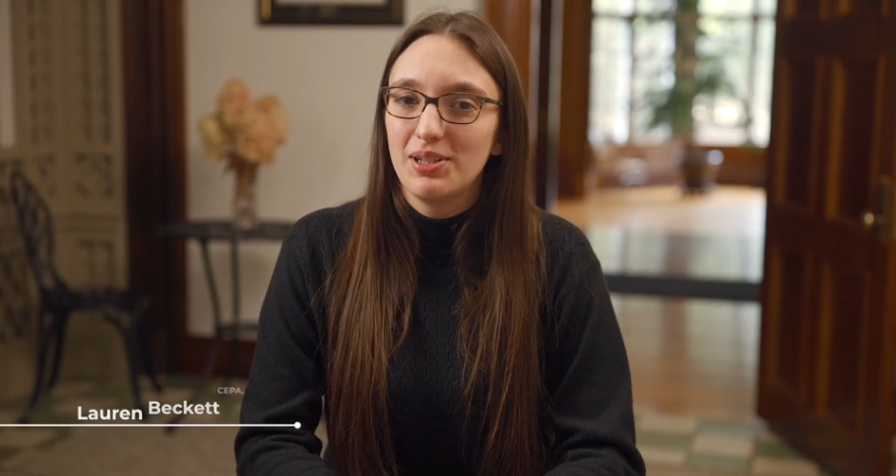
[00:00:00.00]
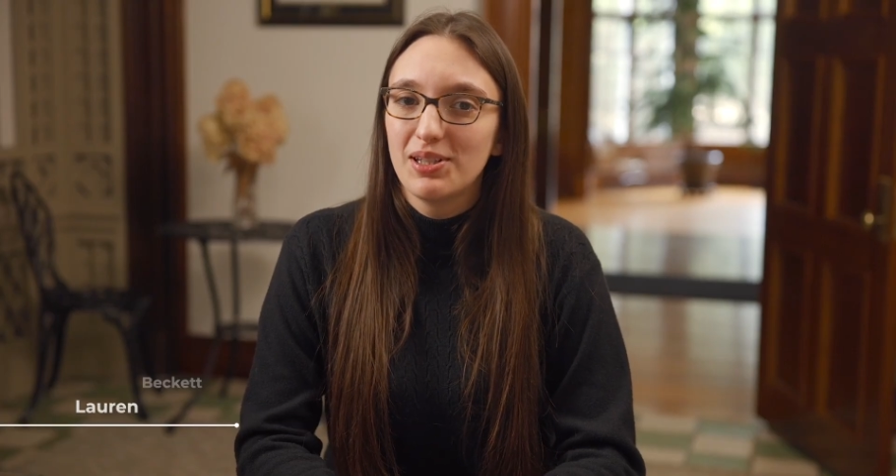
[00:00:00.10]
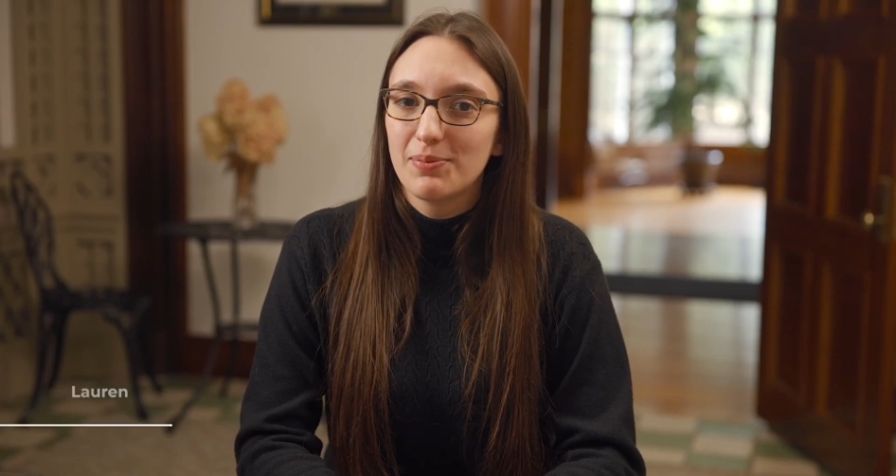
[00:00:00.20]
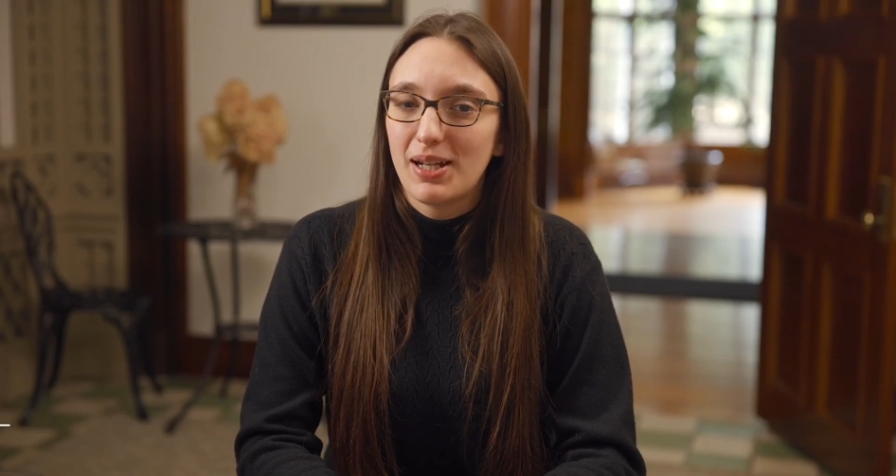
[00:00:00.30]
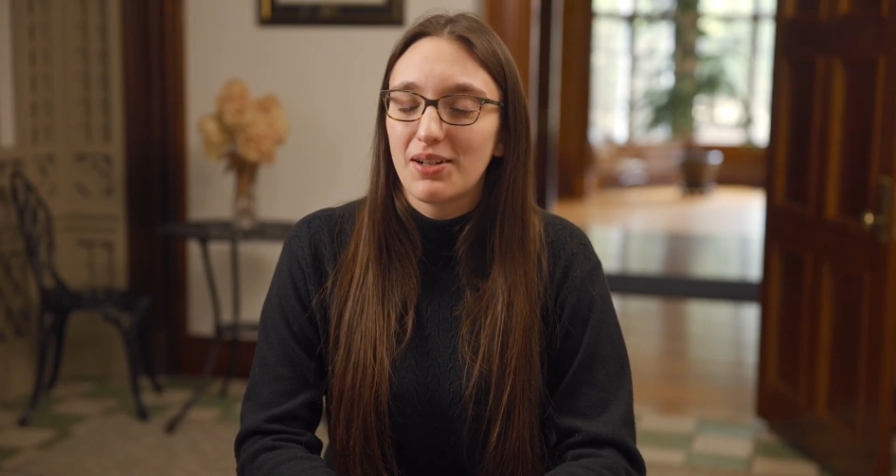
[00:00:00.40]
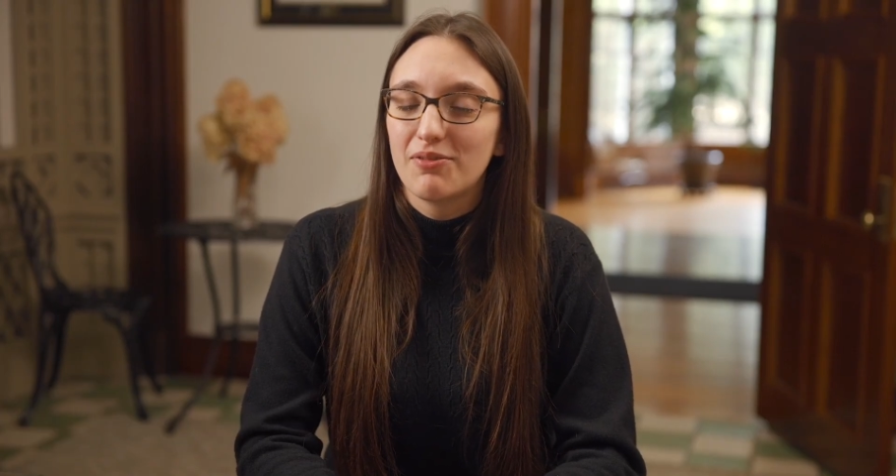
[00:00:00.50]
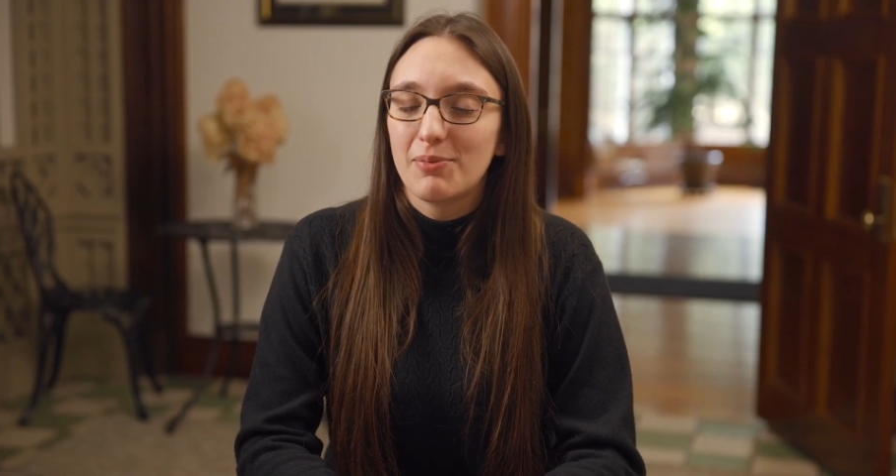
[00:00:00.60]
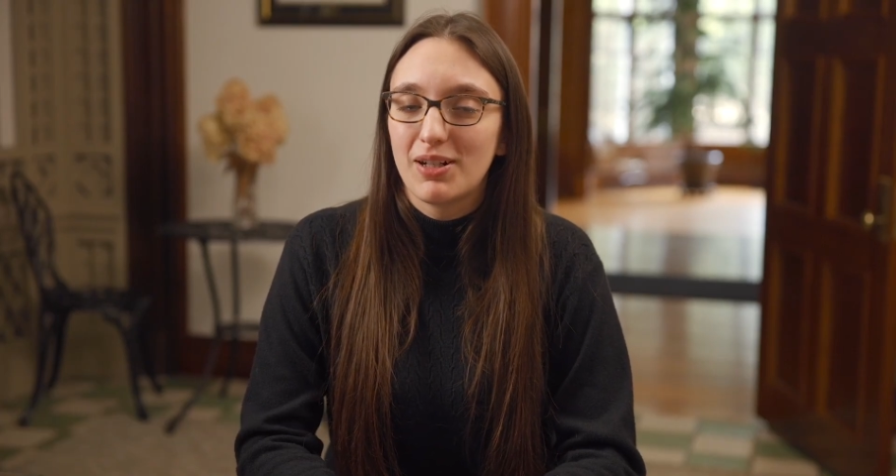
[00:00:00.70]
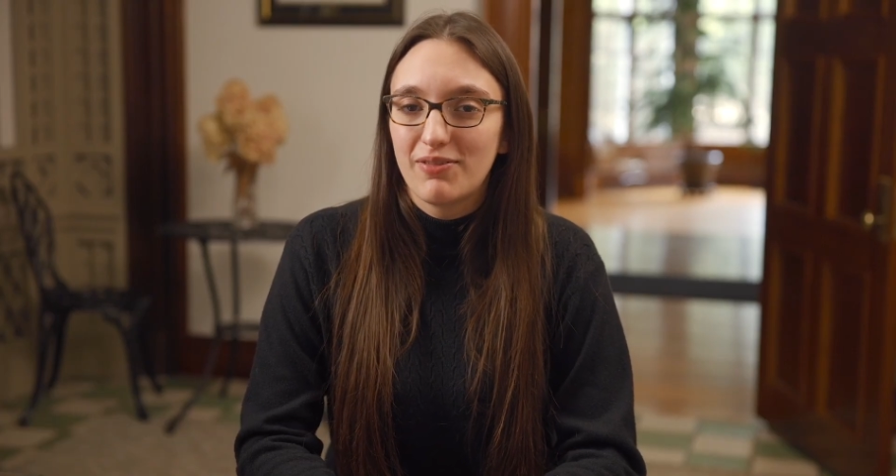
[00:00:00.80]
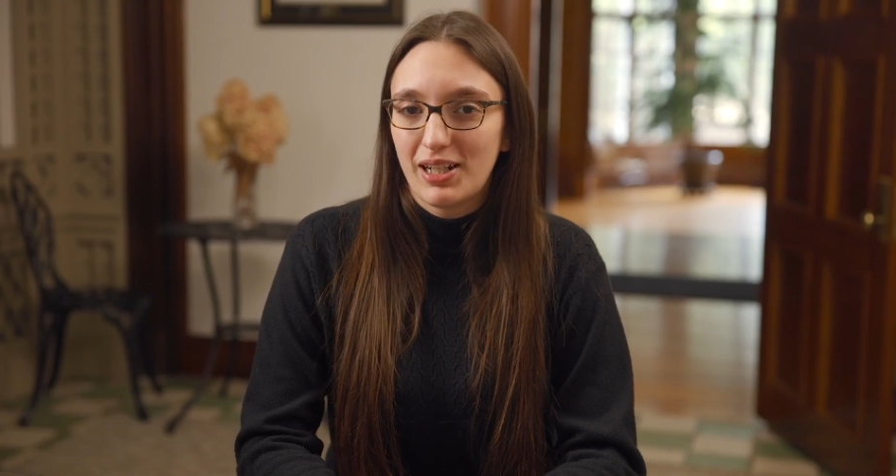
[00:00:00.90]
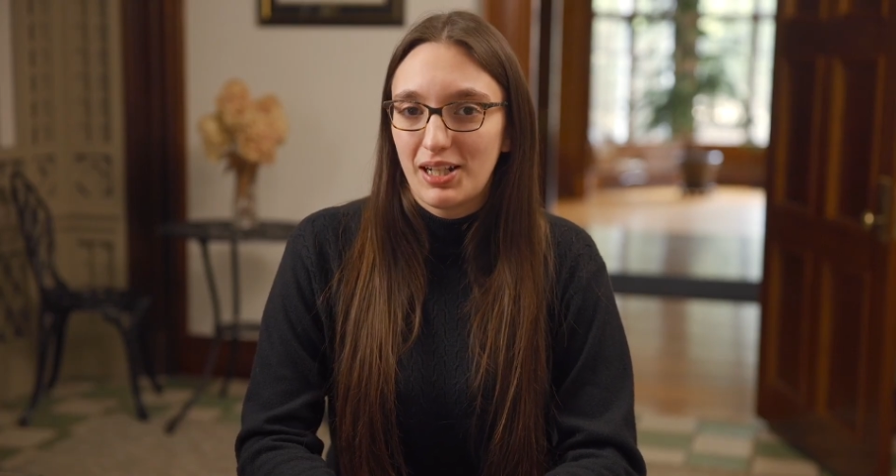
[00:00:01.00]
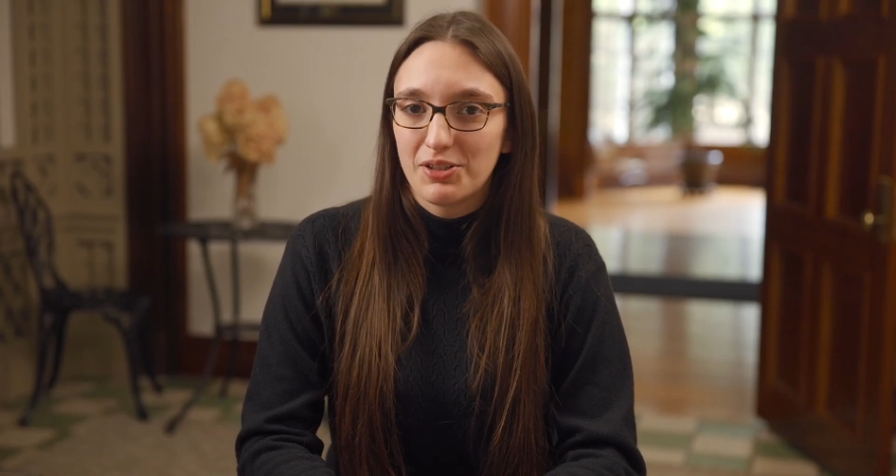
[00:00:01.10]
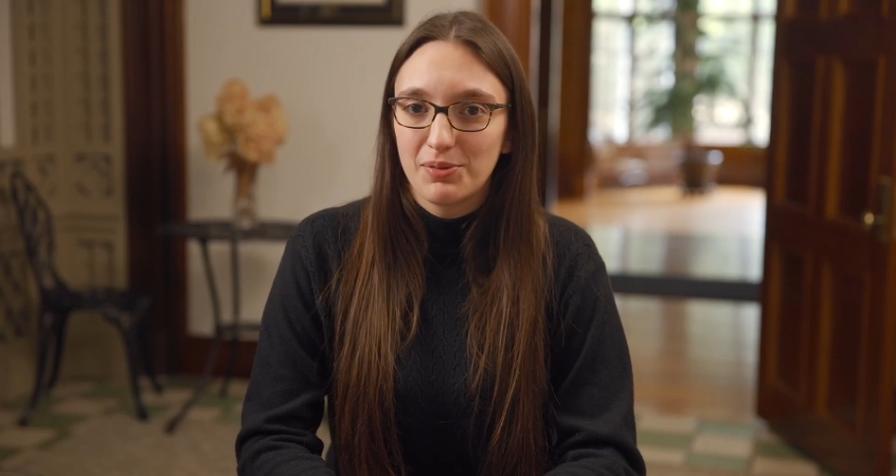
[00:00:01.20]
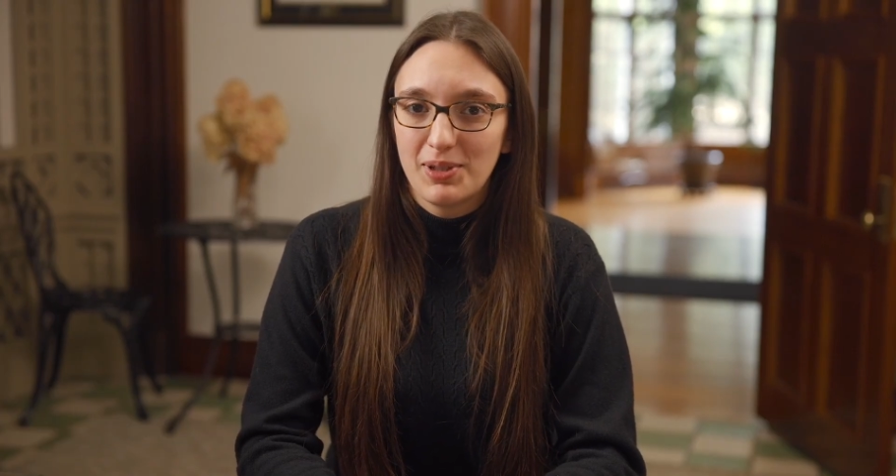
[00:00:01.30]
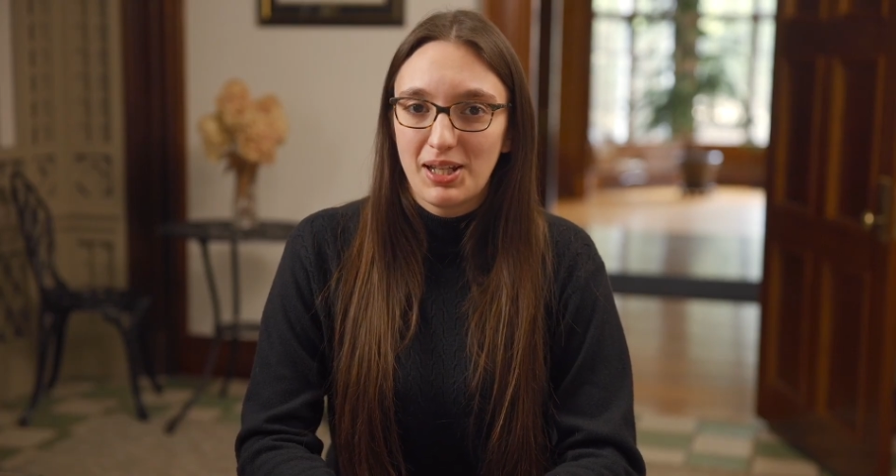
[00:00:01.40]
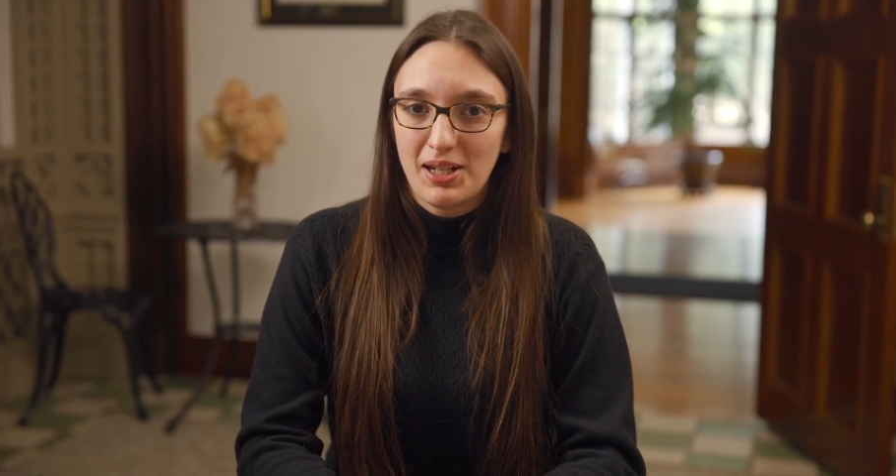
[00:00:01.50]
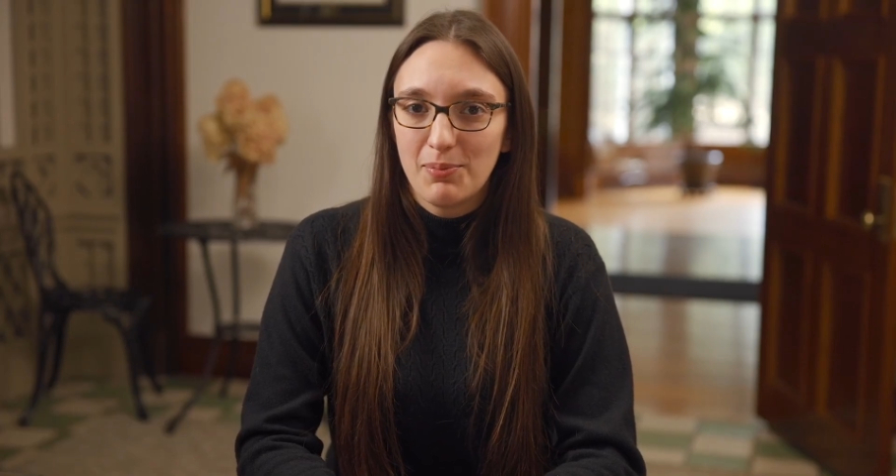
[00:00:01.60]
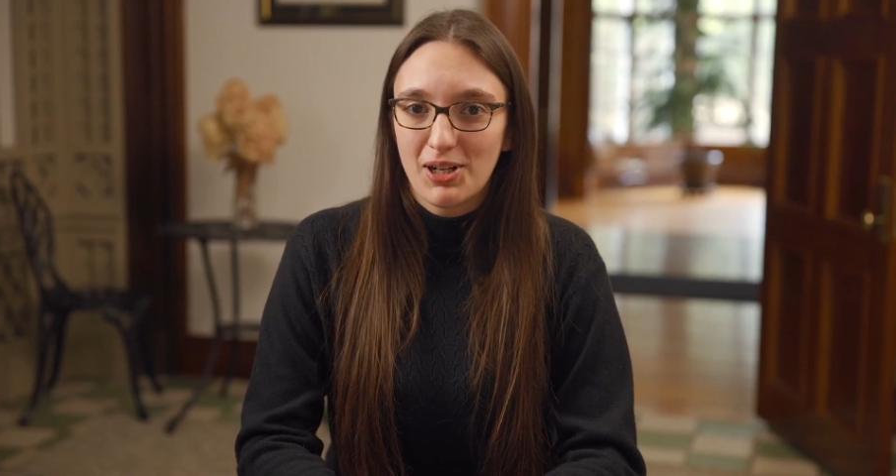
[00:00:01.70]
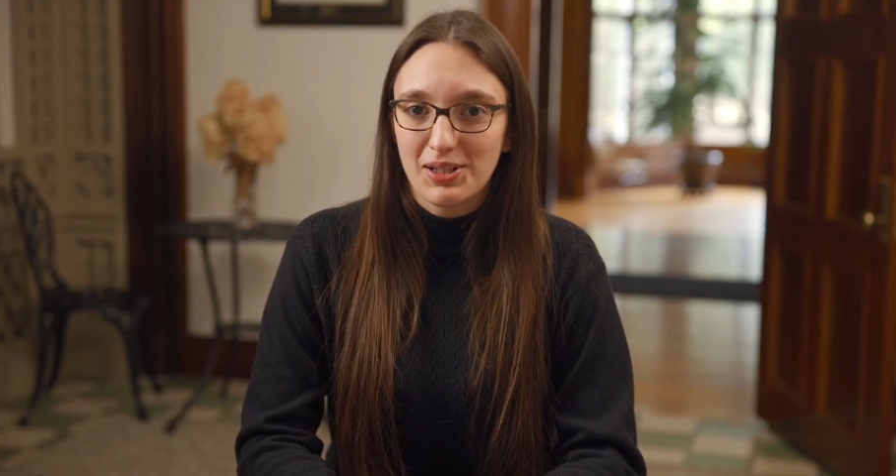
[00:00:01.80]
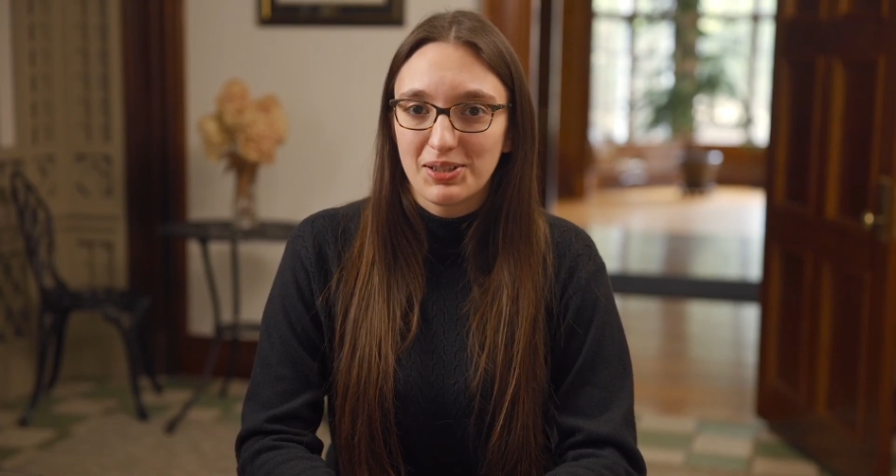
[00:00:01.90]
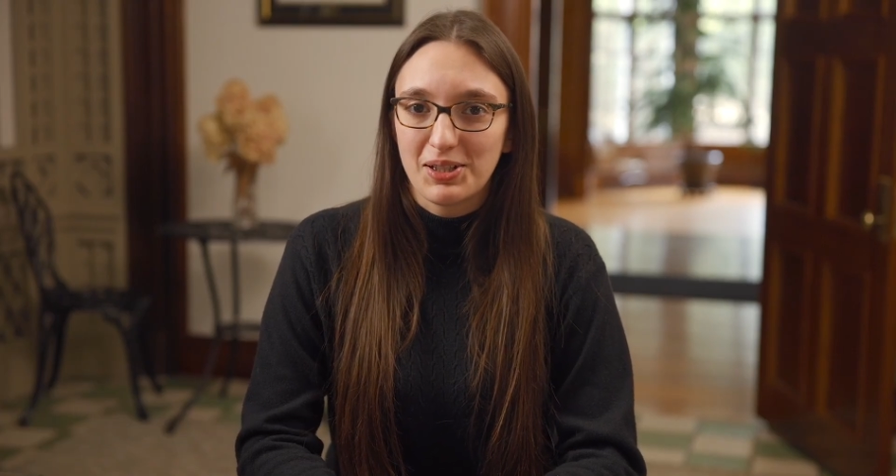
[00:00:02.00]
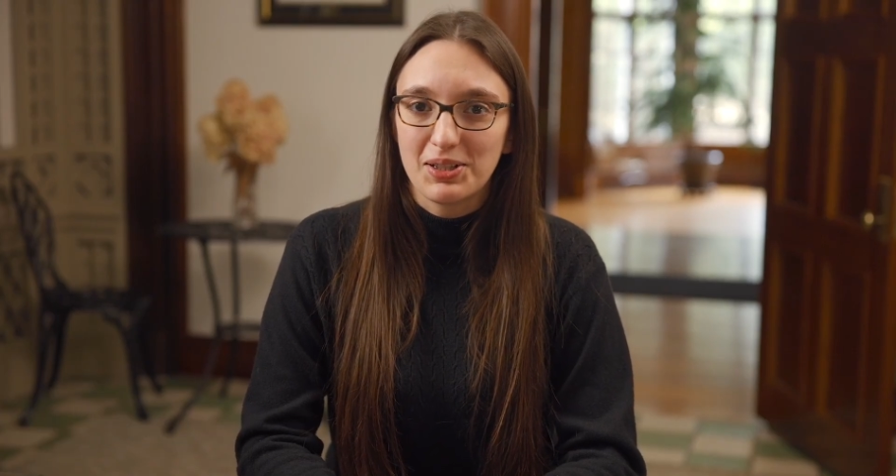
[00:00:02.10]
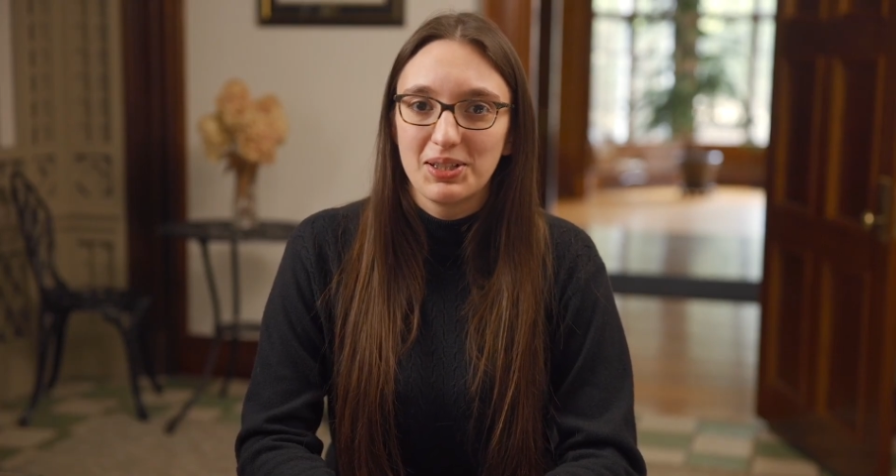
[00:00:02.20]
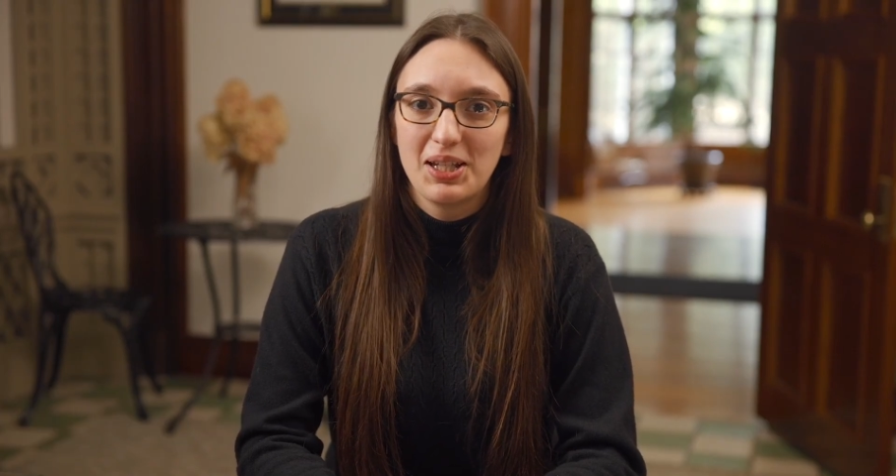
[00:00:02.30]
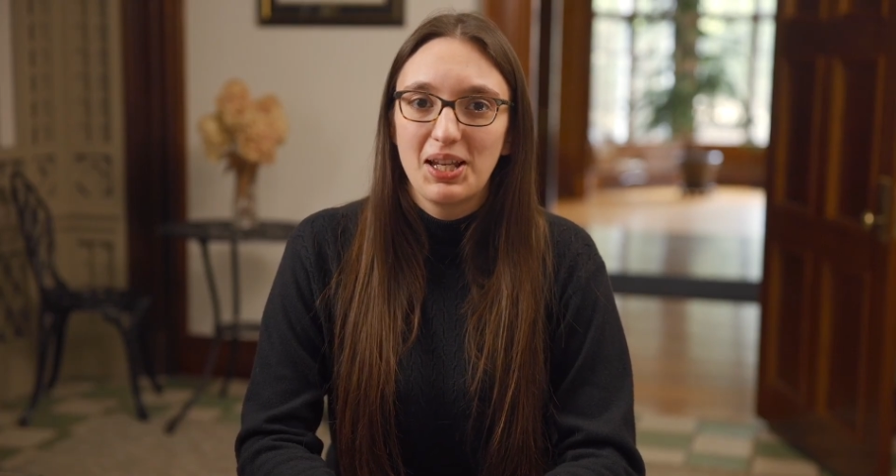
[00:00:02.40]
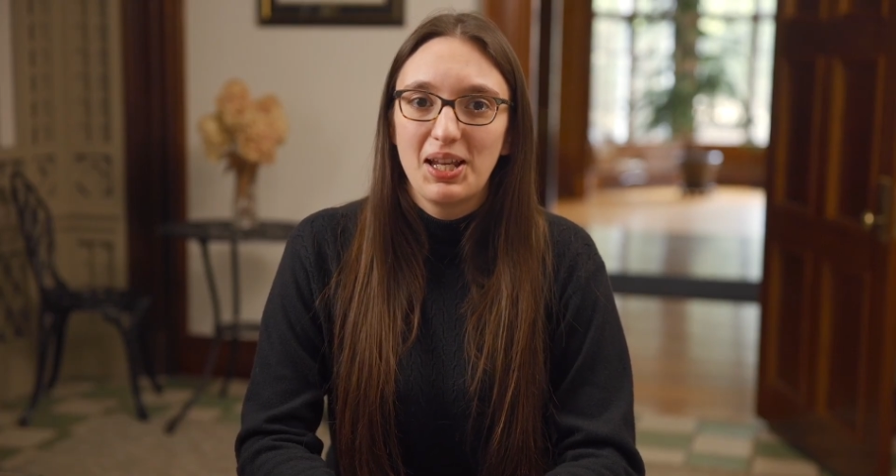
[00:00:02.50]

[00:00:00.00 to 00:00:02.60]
expect from our financial planning process